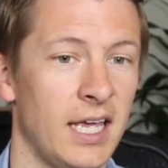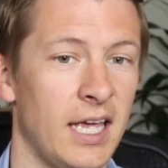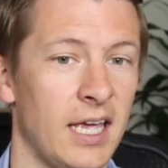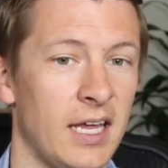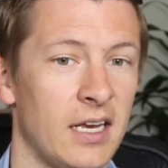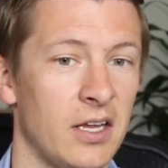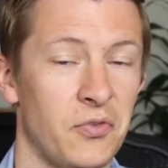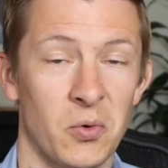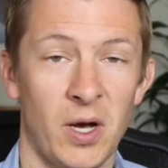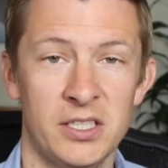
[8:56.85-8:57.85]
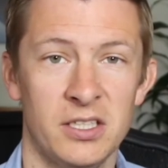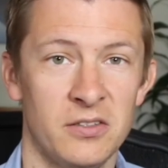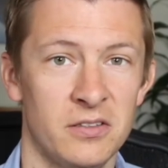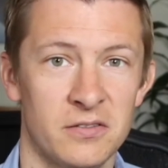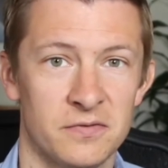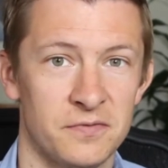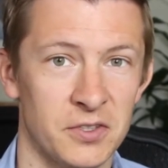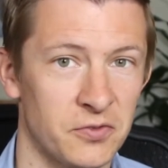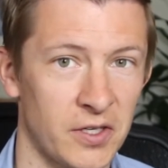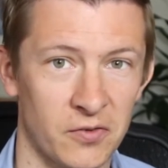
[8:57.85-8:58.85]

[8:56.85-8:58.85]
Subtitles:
And if you're watching, feel free